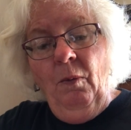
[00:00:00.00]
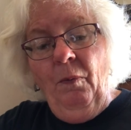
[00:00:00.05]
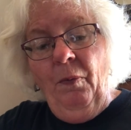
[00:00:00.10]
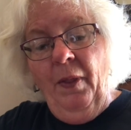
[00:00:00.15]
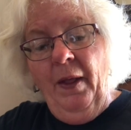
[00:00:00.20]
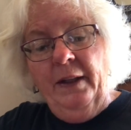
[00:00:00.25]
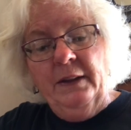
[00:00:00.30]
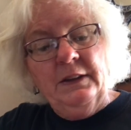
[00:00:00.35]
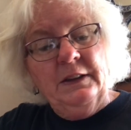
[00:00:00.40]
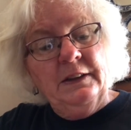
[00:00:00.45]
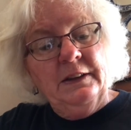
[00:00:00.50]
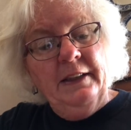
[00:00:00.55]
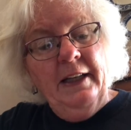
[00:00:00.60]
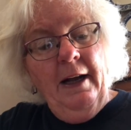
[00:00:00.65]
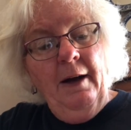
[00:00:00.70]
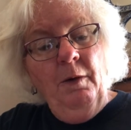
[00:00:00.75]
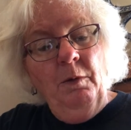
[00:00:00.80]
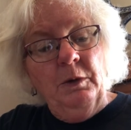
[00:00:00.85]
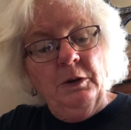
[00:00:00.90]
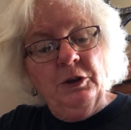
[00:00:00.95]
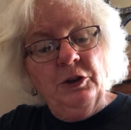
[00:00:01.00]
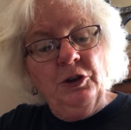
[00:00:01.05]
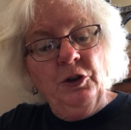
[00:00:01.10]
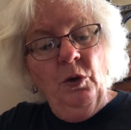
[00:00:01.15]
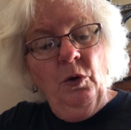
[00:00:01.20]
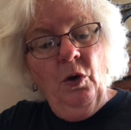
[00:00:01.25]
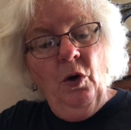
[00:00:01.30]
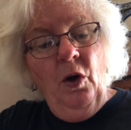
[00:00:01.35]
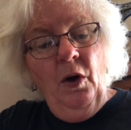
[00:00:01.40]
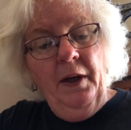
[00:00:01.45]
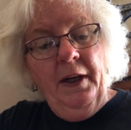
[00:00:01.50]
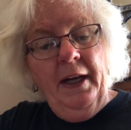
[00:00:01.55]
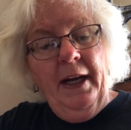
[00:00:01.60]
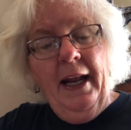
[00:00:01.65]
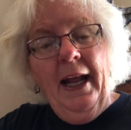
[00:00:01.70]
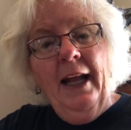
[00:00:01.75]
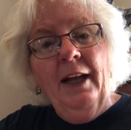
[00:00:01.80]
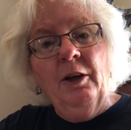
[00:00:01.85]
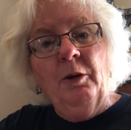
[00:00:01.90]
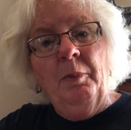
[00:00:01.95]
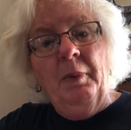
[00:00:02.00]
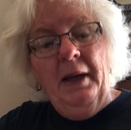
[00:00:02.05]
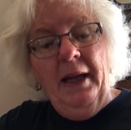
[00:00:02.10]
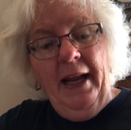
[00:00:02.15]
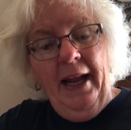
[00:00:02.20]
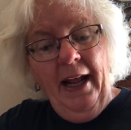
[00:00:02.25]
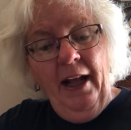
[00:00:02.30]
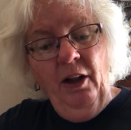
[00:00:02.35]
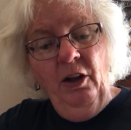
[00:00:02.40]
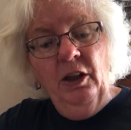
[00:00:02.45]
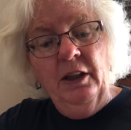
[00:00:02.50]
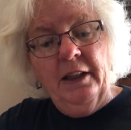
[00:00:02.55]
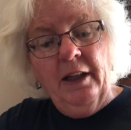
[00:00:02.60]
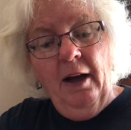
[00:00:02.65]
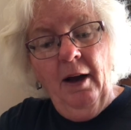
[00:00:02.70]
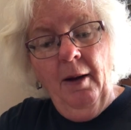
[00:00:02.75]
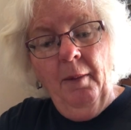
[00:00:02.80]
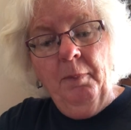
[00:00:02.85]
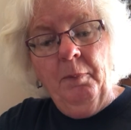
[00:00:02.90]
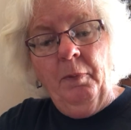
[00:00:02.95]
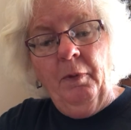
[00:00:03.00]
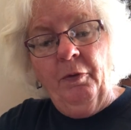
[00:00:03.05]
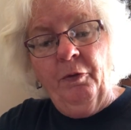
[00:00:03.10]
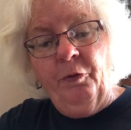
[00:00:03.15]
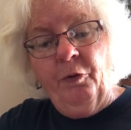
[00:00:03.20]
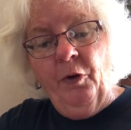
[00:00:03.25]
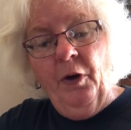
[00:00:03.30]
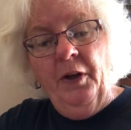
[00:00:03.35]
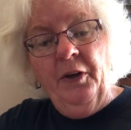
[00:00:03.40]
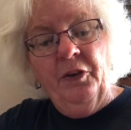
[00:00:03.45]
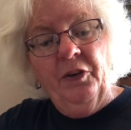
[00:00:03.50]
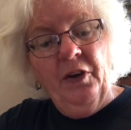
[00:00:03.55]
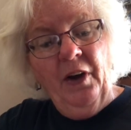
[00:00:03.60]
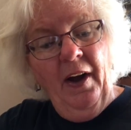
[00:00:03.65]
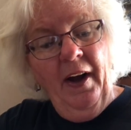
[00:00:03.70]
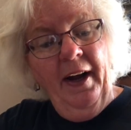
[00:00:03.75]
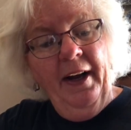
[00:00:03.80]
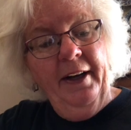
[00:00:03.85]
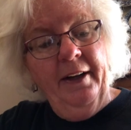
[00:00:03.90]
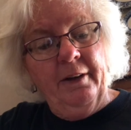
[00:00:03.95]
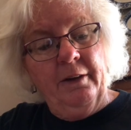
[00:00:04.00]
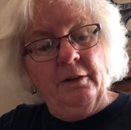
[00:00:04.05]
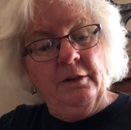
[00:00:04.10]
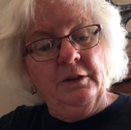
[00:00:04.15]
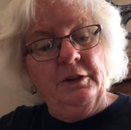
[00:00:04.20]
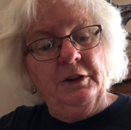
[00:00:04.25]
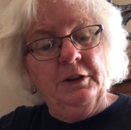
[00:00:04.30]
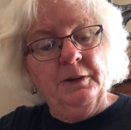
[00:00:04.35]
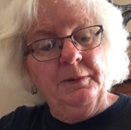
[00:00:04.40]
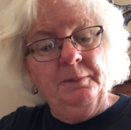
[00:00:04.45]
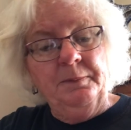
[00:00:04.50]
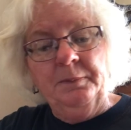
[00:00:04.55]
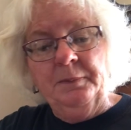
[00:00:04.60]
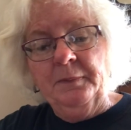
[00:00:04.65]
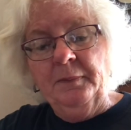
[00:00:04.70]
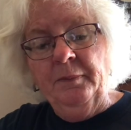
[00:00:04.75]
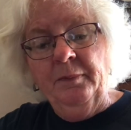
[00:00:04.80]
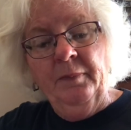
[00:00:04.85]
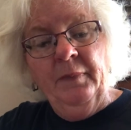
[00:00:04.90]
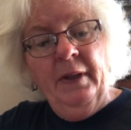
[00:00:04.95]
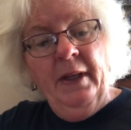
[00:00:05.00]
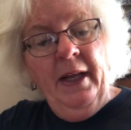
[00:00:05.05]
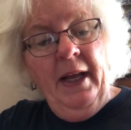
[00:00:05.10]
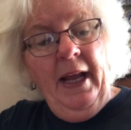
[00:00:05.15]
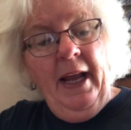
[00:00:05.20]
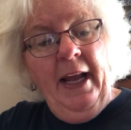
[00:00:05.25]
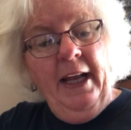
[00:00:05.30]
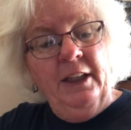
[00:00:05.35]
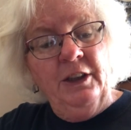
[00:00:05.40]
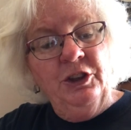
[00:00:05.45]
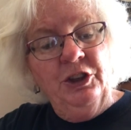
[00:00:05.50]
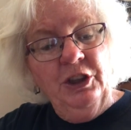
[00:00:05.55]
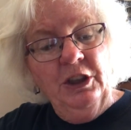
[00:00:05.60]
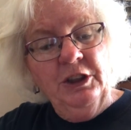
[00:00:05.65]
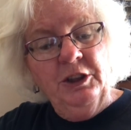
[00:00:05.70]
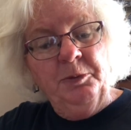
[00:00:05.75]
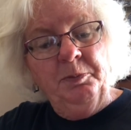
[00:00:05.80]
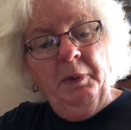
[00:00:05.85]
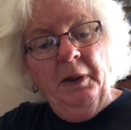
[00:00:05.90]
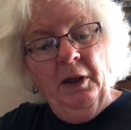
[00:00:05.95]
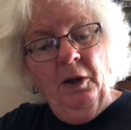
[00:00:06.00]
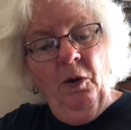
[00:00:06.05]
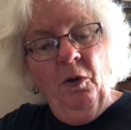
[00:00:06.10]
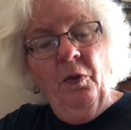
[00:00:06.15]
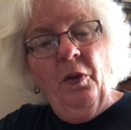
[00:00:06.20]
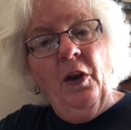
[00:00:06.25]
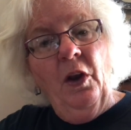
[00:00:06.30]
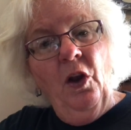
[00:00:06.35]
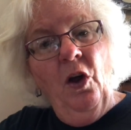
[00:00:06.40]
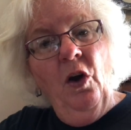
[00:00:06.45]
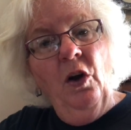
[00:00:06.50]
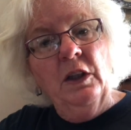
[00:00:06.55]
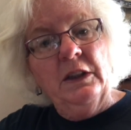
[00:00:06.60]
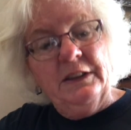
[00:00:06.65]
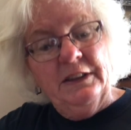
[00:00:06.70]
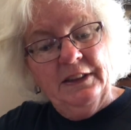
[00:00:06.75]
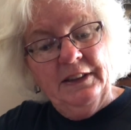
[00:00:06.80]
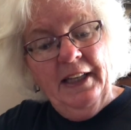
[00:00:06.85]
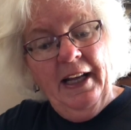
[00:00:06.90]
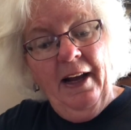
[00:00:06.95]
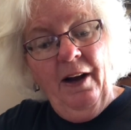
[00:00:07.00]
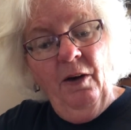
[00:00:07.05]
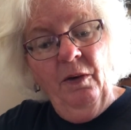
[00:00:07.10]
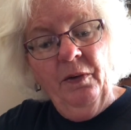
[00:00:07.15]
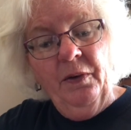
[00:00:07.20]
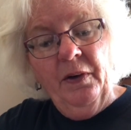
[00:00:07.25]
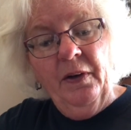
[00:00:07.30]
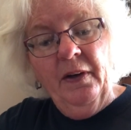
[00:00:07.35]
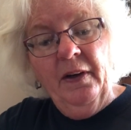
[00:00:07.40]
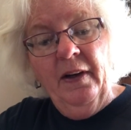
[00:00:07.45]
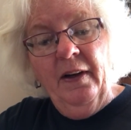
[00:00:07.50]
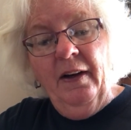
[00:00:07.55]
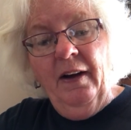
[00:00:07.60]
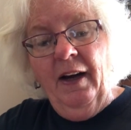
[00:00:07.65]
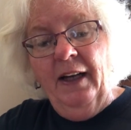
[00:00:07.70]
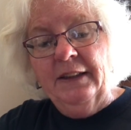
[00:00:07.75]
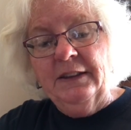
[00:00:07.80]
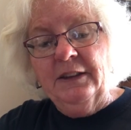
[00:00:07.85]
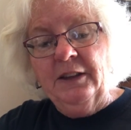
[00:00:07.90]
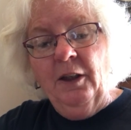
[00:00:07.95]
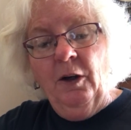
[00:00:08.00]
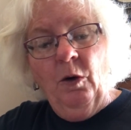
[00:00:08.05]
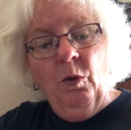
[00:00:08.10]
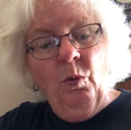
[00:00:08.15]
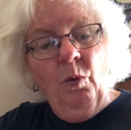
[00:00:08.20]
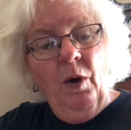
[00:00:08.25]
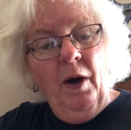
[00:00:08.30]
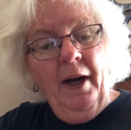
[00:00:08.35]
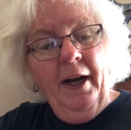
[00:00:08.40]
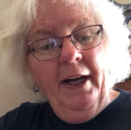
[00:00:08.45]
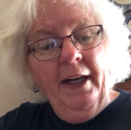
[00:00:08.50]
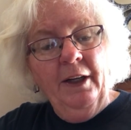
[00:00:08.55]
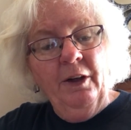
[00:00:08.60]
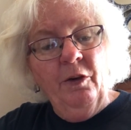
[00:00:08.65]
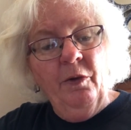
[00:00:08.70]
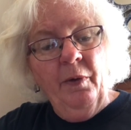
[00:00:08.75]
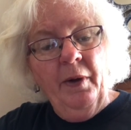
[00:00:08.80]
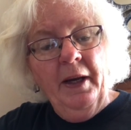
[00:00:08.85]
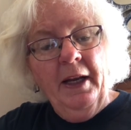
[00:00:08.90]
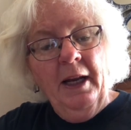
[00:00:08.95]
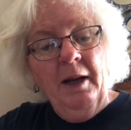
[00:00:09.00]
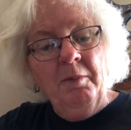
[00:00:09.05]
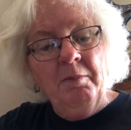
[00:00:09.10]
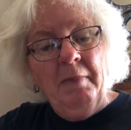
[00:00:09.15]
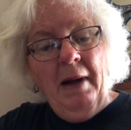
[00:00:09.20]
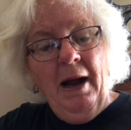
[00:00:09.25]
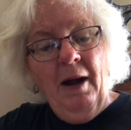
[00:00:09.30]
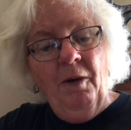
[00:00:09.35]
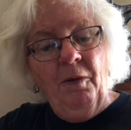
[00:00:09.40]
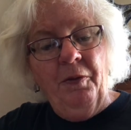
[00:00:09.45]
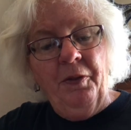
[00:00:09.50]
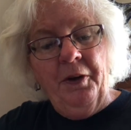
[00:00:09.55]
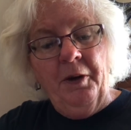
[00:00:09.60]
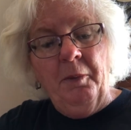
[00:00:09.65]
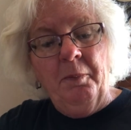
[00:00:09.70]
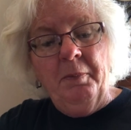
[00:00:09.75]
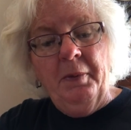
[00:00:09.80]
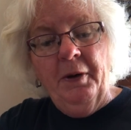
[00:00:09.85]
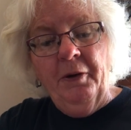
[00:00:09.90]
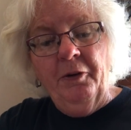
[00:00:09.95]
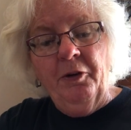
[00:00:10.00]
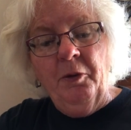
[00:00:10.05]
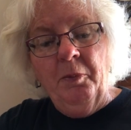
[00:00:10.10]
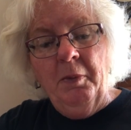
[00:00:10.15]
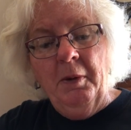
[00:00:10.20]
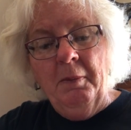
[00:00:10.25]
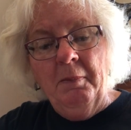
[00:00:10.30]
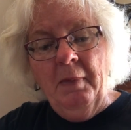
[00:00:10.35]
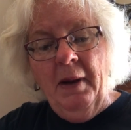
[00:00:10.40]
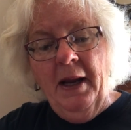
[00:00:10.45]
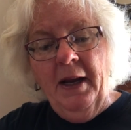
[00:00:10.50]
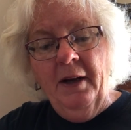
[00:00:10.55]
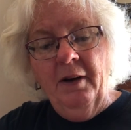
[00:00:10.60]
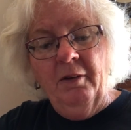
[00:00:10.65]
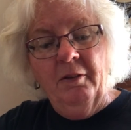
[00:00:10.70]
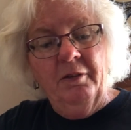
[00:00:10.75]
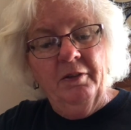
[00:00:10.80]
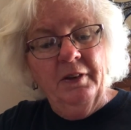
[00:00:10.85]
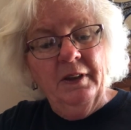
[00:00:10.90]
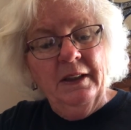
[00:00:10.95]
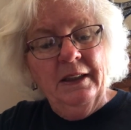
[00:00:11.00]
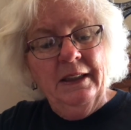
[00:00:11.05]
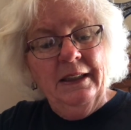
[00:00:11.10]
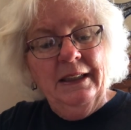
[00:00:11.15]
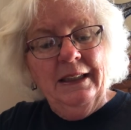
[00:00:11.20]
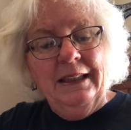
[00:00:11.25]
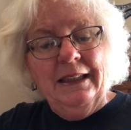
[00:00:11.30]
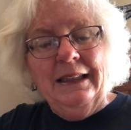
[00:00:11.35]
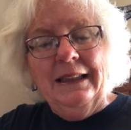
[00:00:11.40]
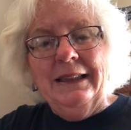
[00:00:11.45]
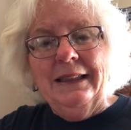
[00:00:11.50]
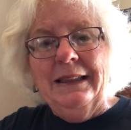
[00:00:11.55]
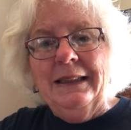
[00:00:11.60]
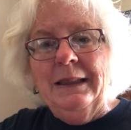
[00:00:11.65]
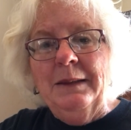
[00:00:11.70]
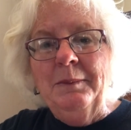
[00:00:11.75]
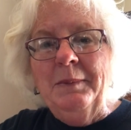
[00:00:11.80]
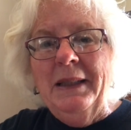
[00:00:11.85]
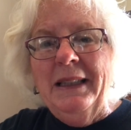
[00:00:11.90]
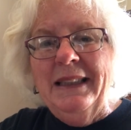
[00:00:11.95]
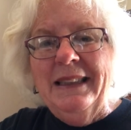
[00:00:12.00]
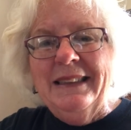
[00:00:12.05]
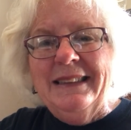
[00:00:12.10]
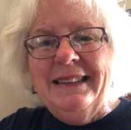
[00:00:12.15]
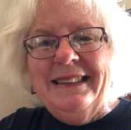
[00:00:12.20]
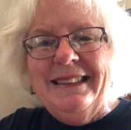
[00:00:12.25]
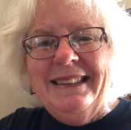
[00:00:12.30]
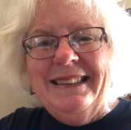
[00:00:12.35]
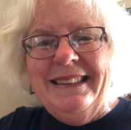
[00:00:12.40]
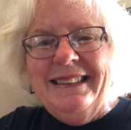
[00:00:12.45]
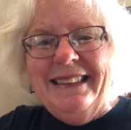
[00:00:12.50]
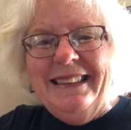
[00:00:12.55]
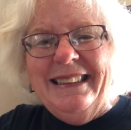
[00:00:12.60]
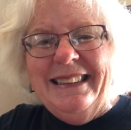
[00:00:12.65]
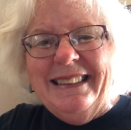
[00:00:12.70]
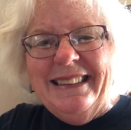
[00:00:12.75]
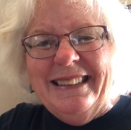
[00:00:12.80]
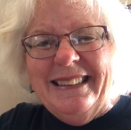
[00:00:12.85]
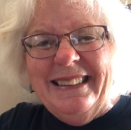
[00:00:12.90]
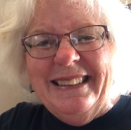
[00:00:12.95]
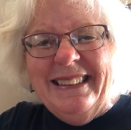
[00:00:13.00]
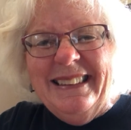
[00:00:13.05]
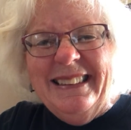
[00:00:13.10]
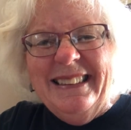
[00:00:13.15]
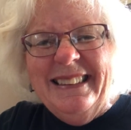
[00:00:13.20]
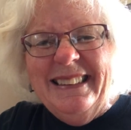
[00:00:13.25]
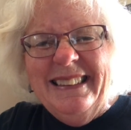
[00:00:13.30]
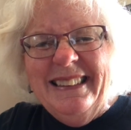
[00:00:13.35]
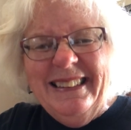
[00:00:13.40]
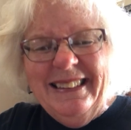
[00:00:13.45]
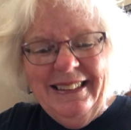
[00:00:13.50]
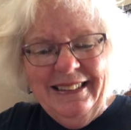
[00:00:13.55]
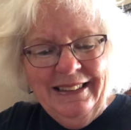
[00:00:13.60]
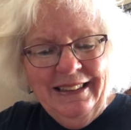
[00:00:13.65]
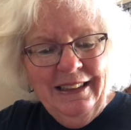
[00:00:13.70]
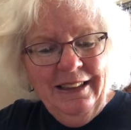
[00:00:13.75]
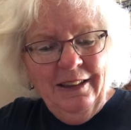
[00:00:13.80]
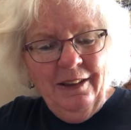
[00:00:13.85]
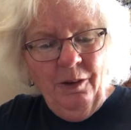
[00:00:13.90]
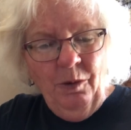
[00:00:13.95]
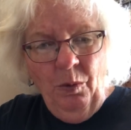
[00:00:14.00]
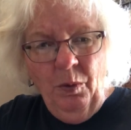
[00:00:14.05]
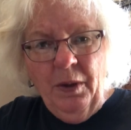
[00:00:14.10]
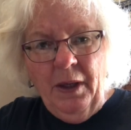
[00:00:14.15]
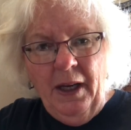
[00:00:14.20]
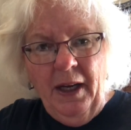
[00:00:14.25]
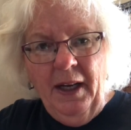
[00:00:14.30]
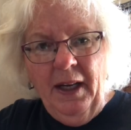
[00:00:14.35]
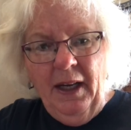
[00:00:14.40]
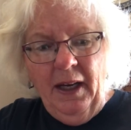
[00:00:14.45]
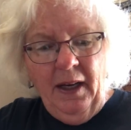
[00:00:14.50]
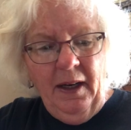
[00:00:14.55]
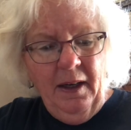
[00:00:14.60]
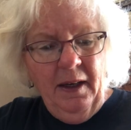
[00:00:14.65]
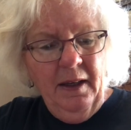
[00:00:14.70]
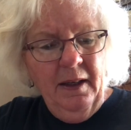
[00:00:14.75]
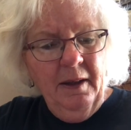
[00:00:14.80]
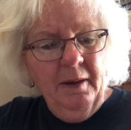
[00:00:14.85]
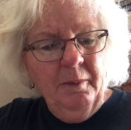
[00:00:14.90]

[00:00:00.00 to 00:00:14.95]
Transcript: that snout was so long it had to be held up with front tires. And just below the long snout, I saw a wide, grinning mouth that appeared to be made of gleaming steel. No kidding.